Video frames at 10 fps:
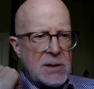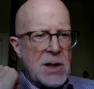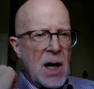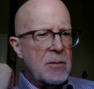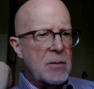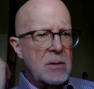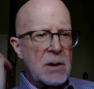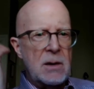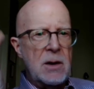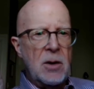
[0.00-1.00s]
That's not,
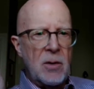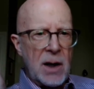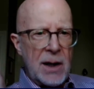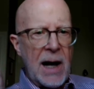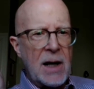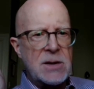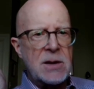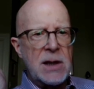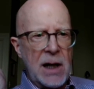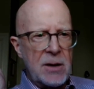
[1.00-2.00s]
you know, an
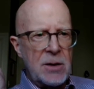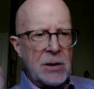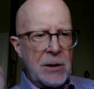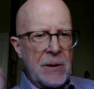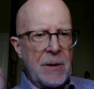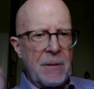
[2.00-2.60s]
accident.